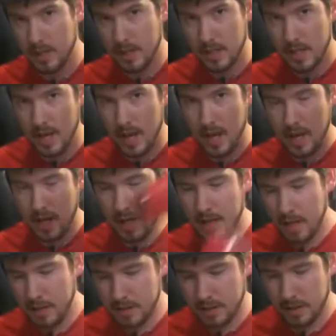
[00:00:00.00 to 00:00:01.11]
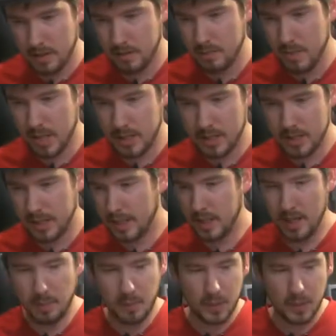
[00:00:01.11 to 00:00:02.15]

and mixing cup.